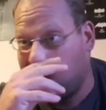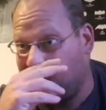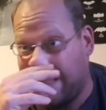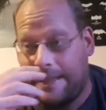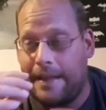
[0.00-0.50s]
And
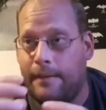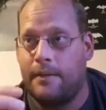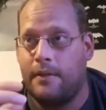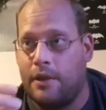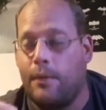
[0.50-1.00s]
you can,
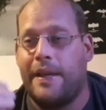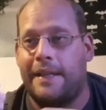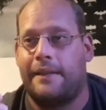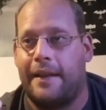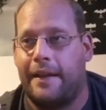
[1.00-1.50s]

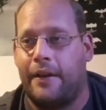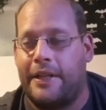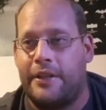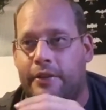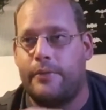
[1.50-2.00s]
knowing that
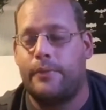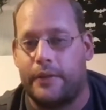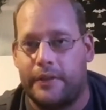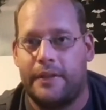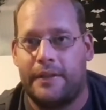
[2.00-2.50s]
I knew
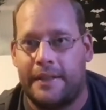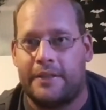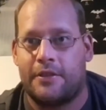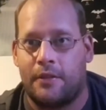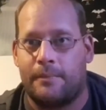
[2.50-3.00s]
what
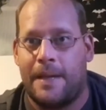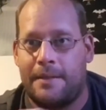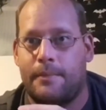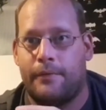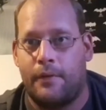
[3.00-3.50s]
this song
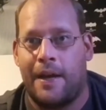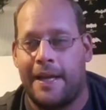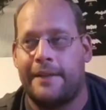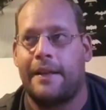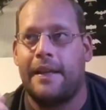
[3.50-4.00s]
meant
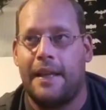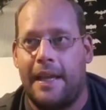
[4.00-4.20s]
beforehand,